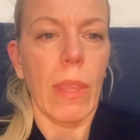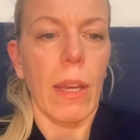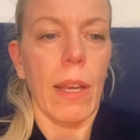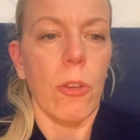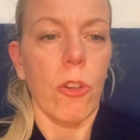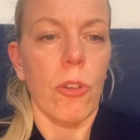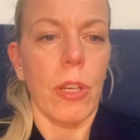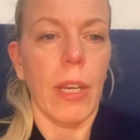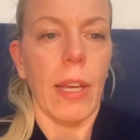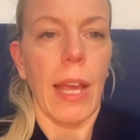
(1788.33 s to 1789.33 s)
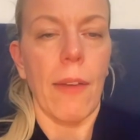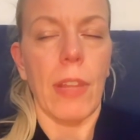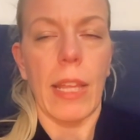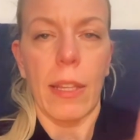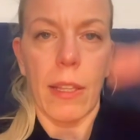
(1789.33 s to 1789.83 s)
I could have
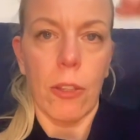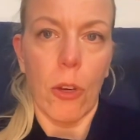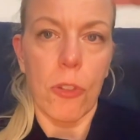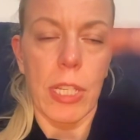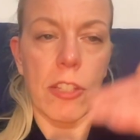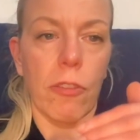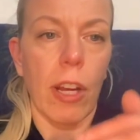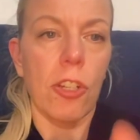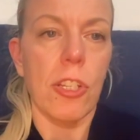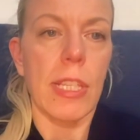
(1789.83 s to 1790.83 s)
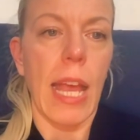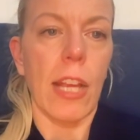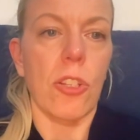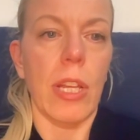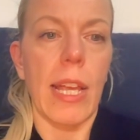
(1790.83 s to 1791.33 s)
those instructions
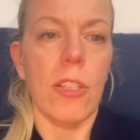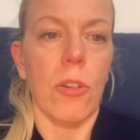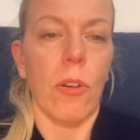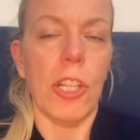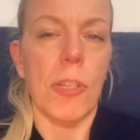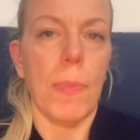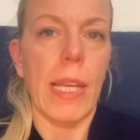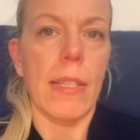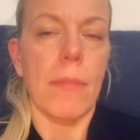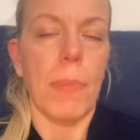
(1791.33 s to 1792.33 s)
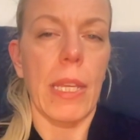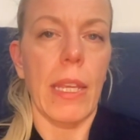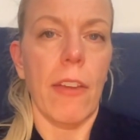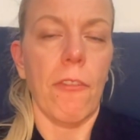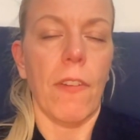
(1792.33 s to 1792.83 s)
actually as a knowledge base
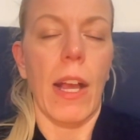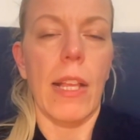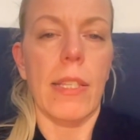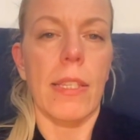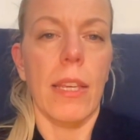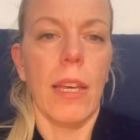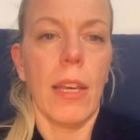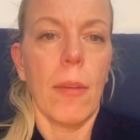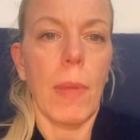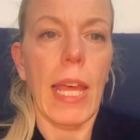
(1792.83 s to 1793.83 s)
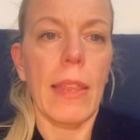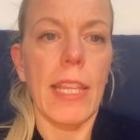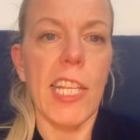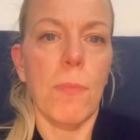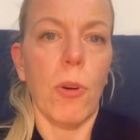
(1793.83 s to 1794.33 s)
PDF files. But at
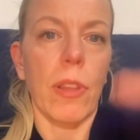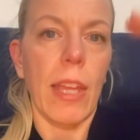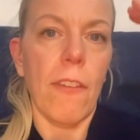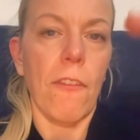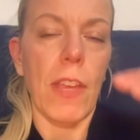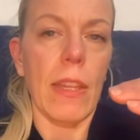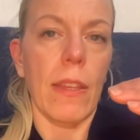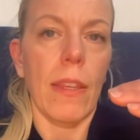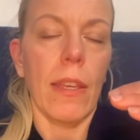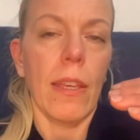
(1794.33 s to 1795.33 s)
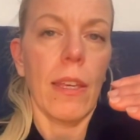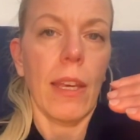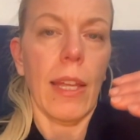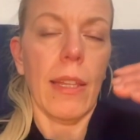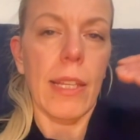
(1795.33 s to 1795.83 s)
this point they fit,
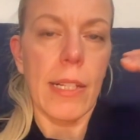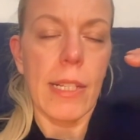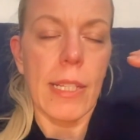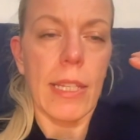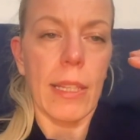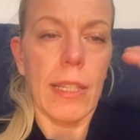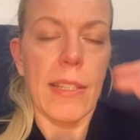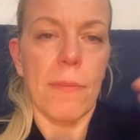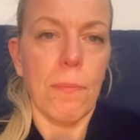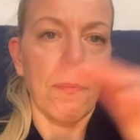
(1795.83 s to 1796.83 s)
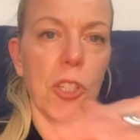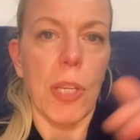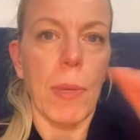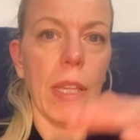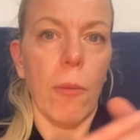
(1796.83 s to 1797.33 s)
and still this
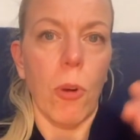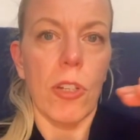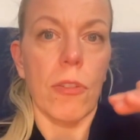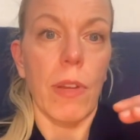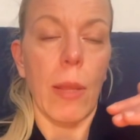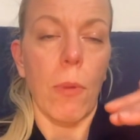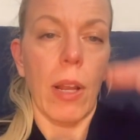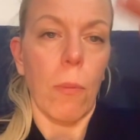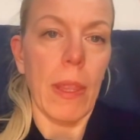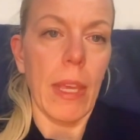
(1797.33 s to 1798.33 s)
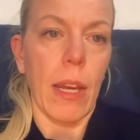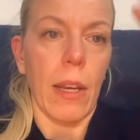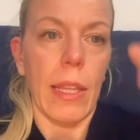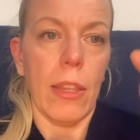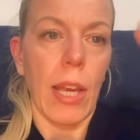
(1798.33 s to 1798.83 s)
GPT works really well when they are
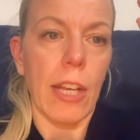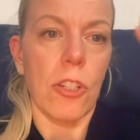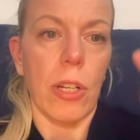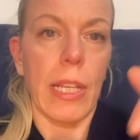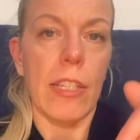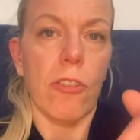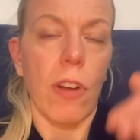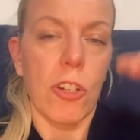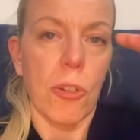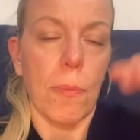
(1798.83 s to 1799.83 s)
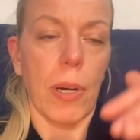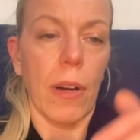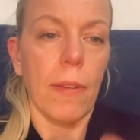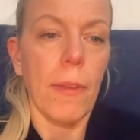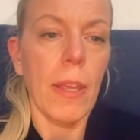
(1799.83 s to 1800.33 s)
in the actual instruction
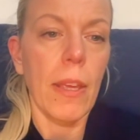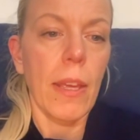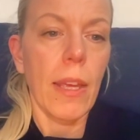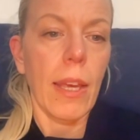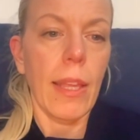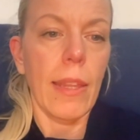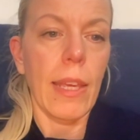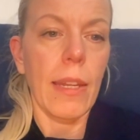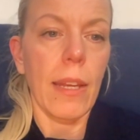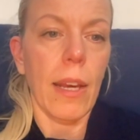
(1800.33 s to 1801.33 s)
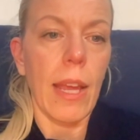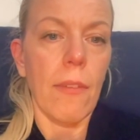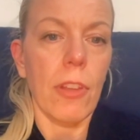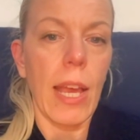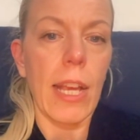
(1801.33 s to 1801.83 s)
part. And then I
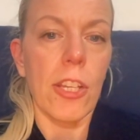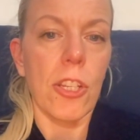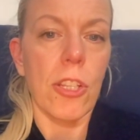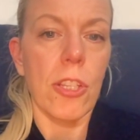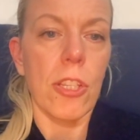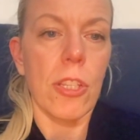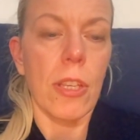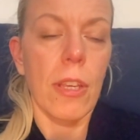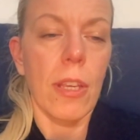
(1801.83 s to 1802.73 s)
have the actions